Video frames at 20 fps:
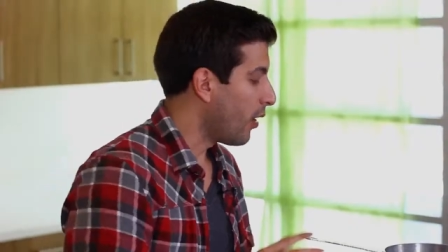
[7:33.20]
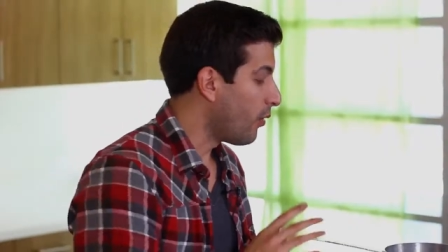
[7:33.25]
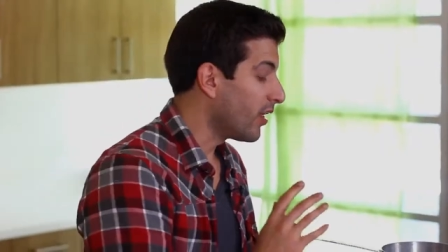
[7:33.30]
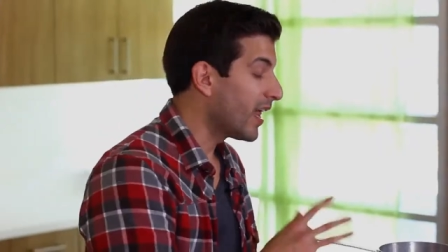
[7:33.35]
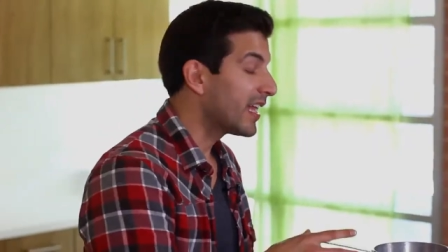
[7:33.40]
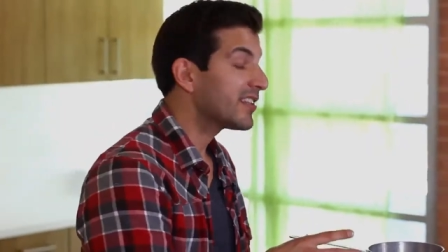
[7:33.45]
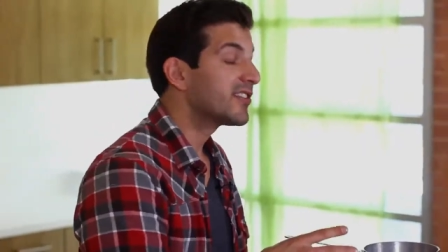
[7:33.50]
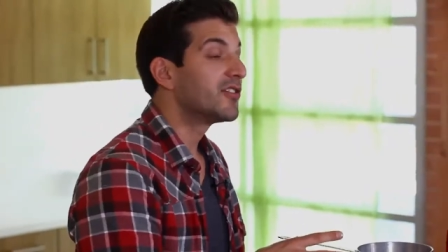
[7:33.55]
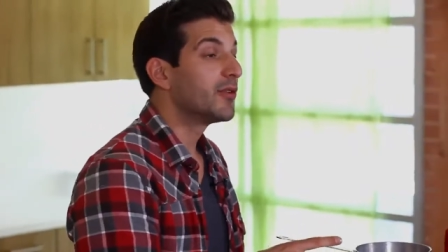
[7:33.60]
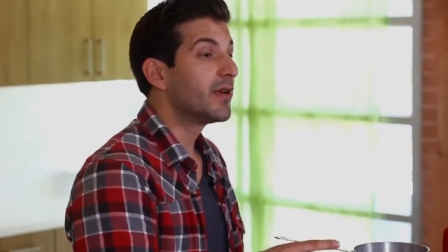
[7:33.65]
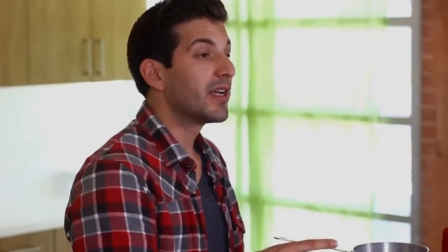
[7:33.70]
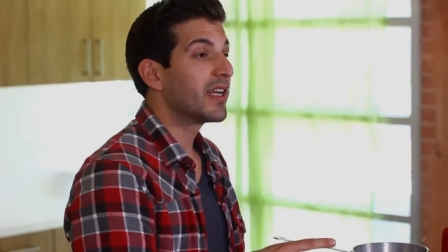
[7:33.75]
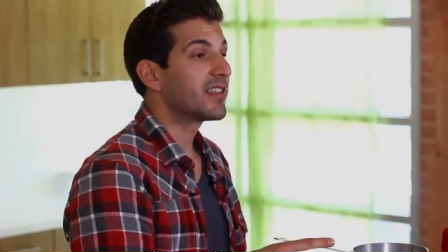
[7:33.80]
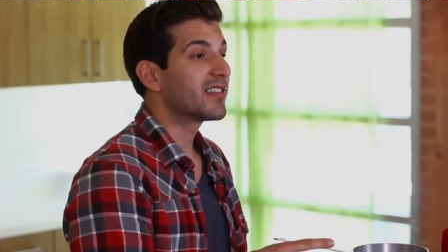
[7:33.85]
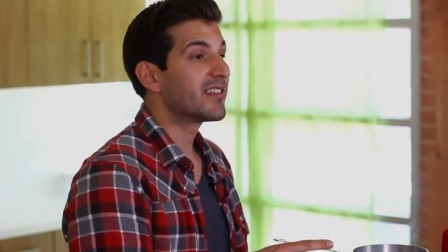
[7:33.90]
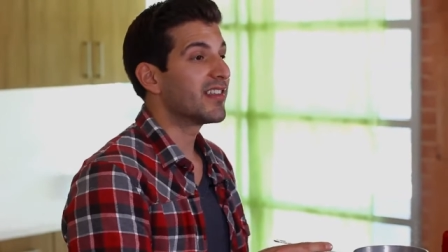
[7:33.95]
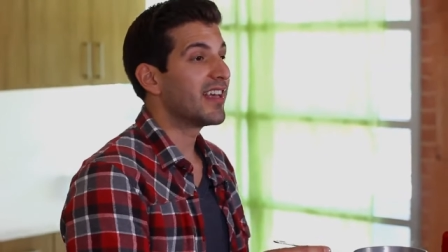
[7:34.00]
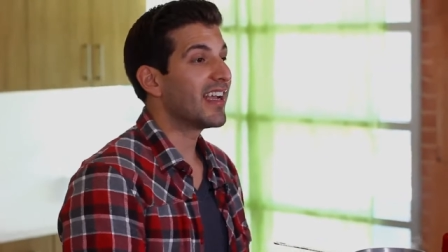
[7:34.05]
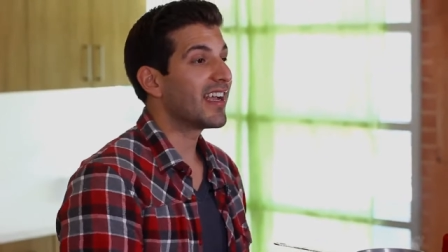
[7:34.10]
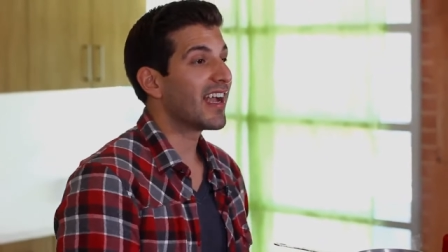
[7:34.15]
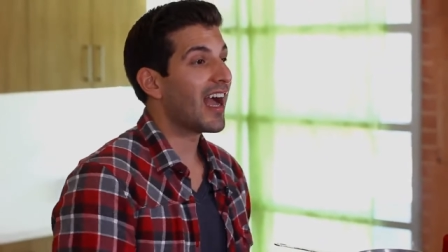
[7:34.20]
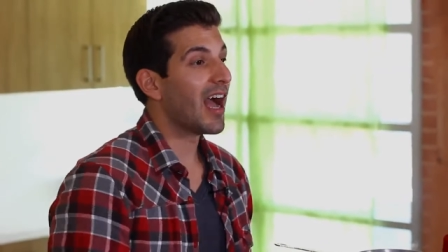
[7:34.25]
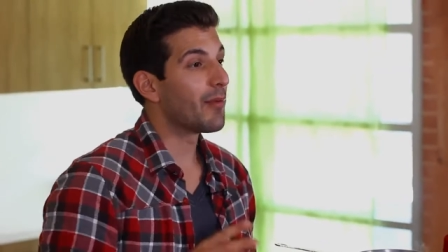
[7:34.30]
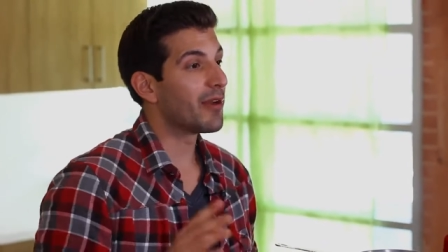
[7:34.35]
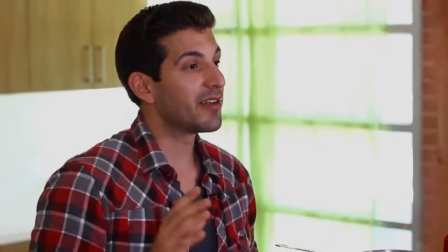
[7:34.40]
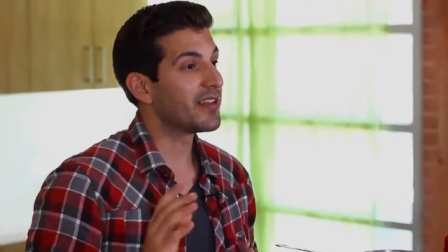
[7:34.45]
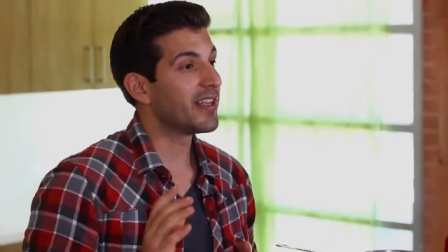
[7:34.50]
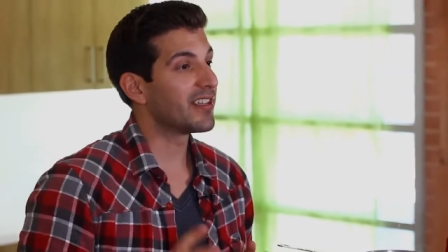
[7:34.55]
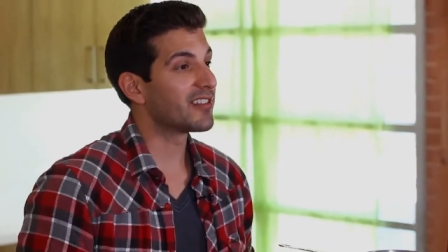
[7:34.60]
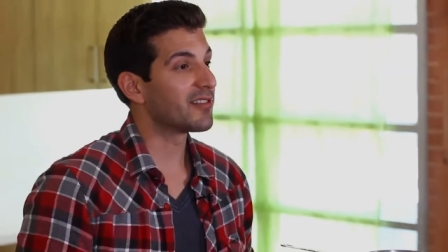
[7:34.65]
And while that's doing its thing, I'm
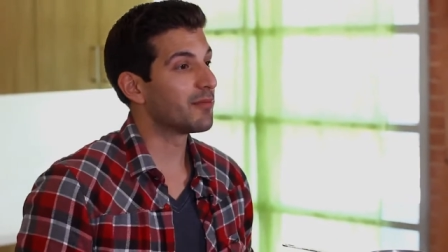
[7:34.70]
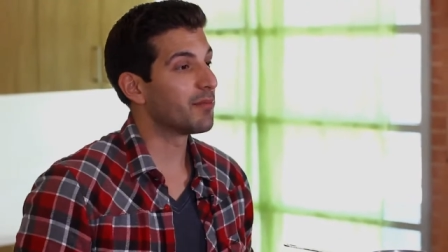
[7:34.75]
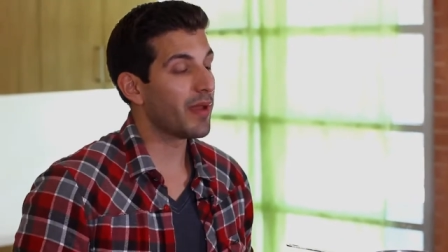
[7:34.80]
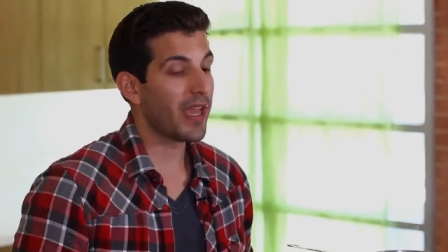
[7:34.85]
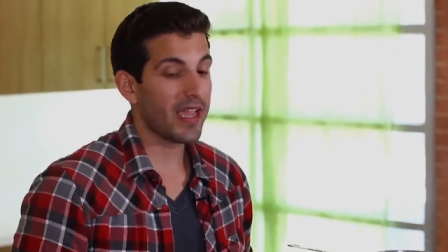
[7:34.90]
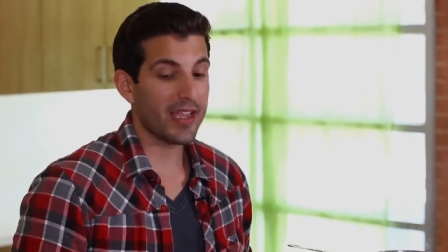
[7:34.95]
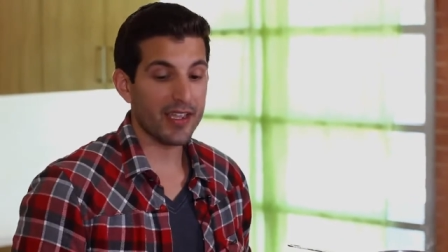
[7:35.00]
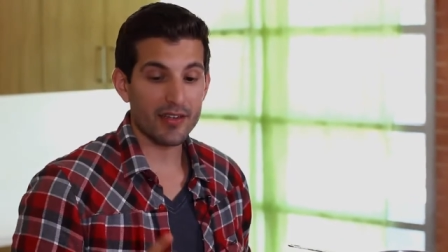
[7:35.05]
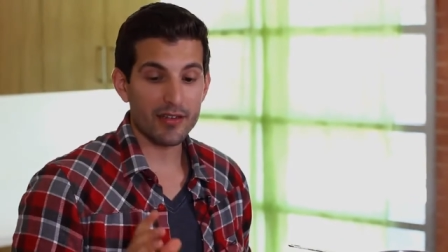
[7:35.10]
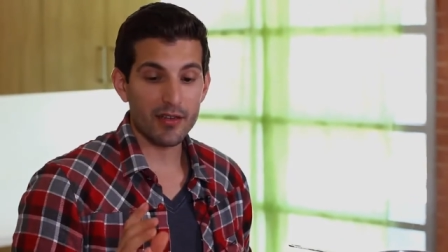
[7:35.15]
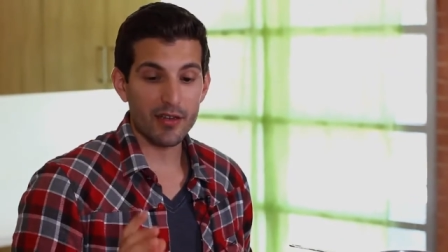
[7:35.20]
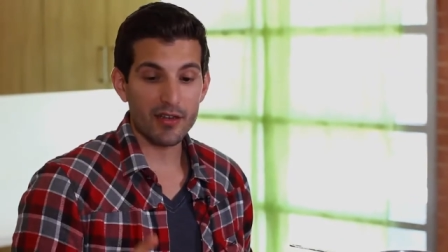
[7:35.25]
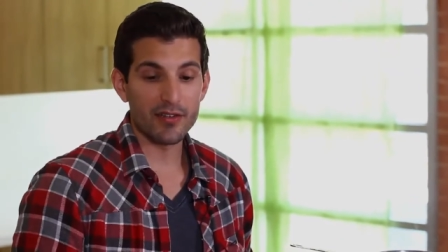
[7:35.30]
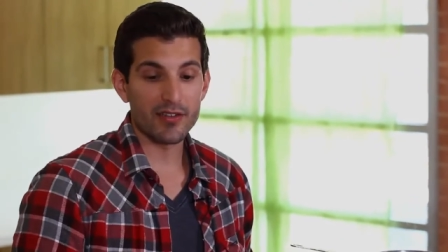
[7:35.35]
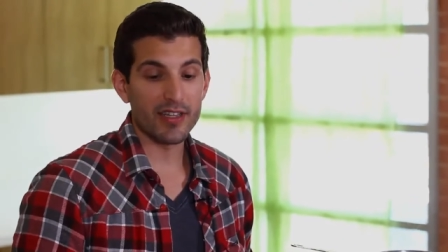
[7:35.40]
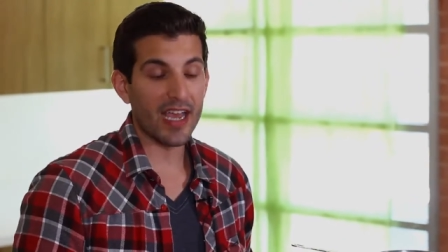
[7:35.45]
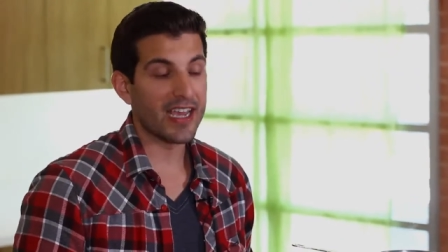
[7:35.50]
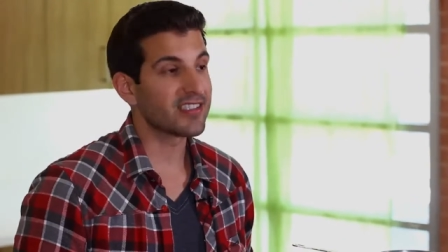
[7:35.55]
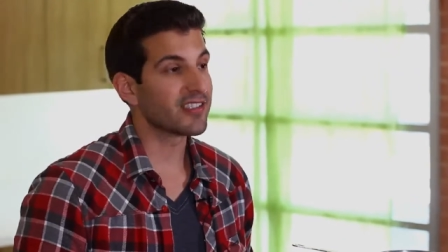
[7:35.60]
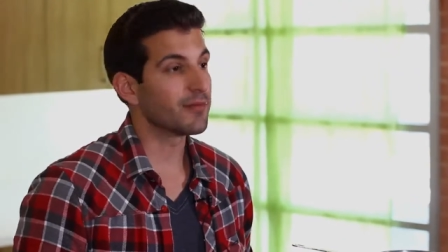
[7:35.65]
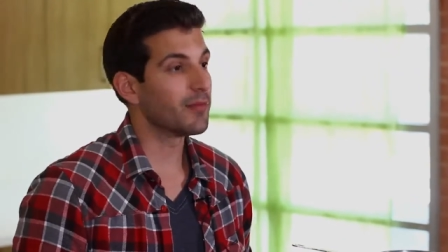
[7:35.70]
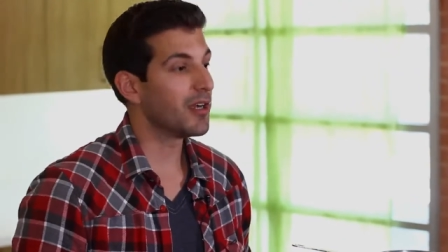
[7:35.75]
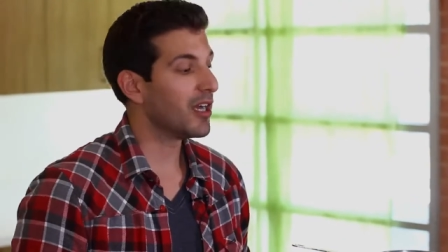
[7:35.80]
gonna take some bacon, dice them